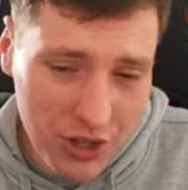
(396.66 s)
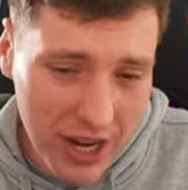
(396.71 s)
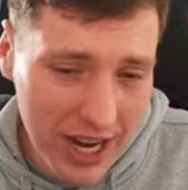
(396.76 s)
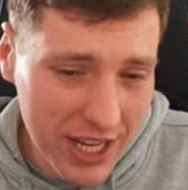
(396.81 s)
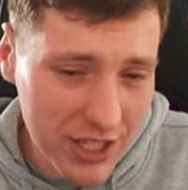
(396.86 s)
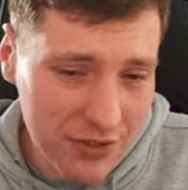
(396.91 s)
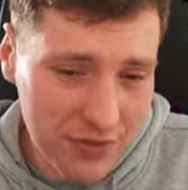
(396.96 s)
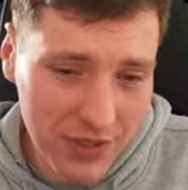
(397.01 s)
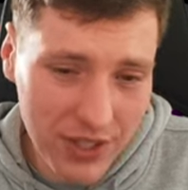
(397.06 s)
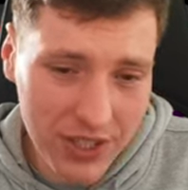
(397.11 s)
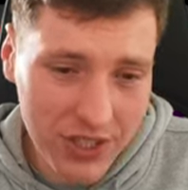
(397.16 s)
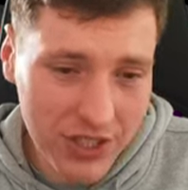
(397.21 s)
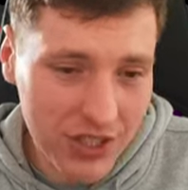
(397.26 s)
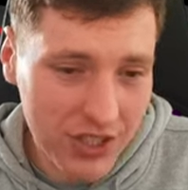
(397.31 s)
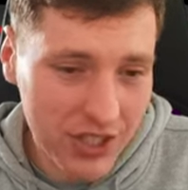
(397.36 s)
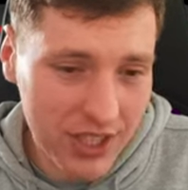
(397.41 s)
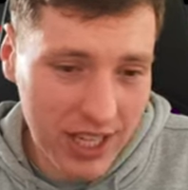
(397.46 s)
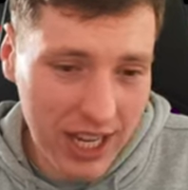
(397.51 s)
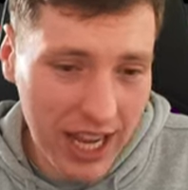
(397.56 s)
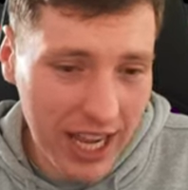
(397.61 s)
of
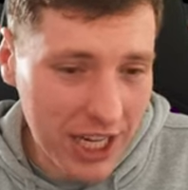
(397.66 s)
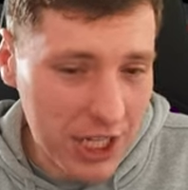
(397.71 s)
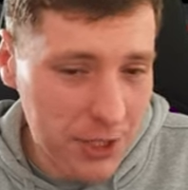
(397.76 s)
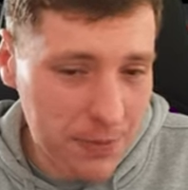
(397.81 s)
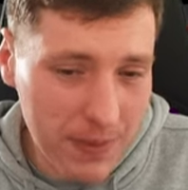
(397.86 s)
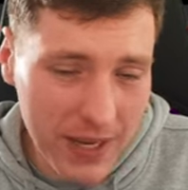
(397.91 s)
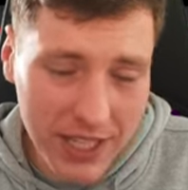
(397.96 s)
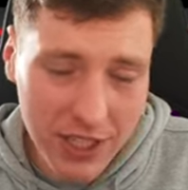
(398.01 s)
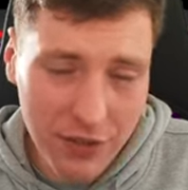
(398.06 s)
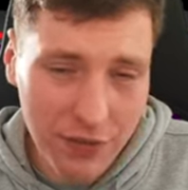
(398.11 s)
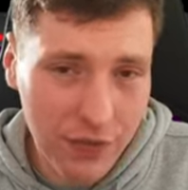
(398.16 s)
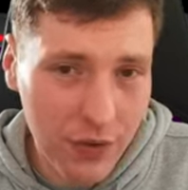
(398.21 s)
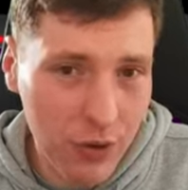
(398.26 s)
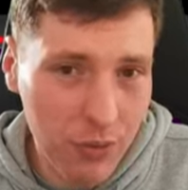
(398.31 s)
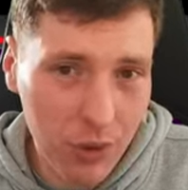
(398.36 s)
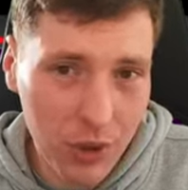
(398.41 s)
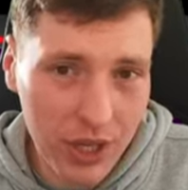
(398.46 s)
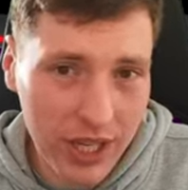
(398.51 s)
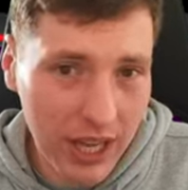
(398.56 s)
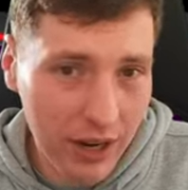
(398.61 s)
transfers, I expect a
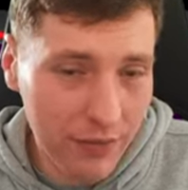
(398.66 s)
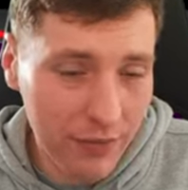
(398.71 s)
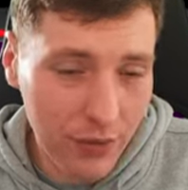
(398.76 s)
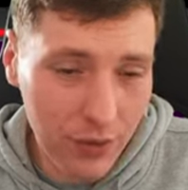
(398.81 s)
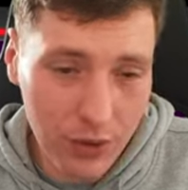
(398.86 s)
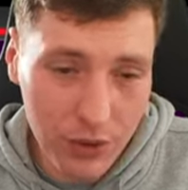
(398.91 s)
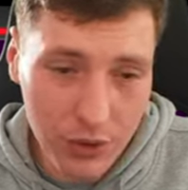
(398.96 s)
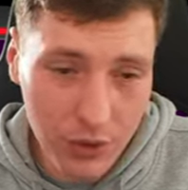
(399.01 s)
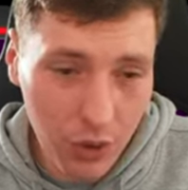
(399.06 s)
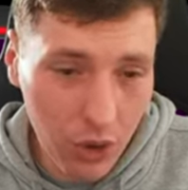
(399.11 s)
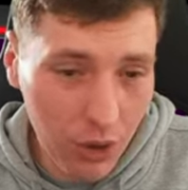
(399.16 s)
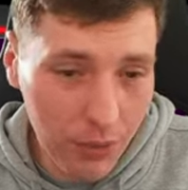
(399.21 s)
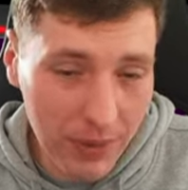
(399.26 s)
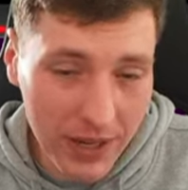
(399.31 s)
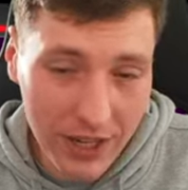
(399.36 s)
few more to come through the door.